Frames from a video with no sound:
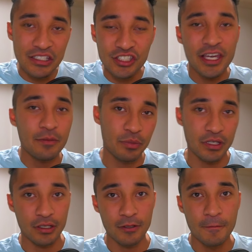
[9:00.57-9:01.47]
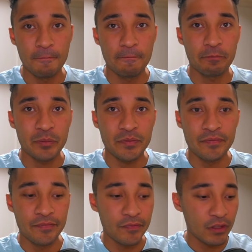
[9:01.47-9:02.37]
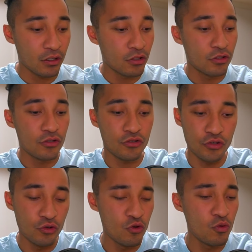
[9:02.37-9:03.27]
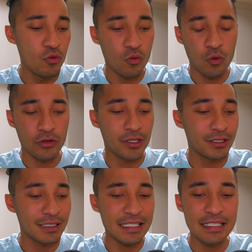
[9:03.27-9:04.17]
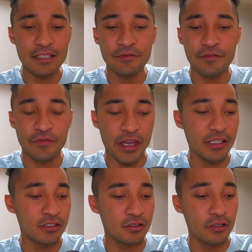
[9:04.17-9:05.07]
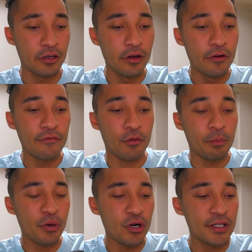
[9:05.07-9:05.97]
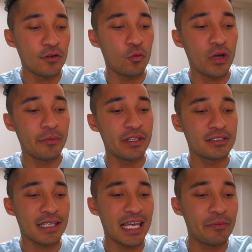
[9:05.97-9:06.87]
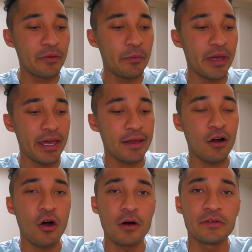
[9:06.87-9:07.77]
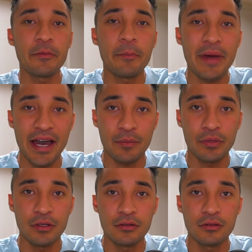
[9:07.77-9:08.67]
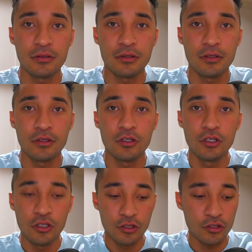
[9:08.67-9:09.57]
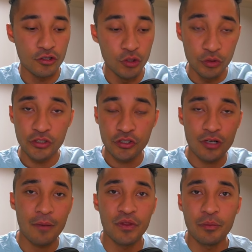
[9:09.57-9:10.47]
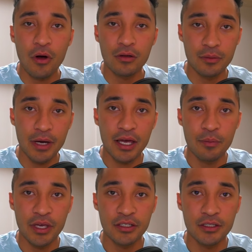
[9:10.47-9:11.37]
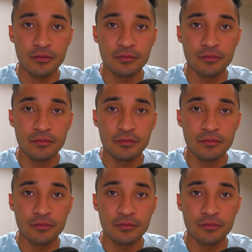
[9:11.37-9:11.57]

champion. You were the leading face for putting women's MMA on the map. You just dropped the ball, in my opinion,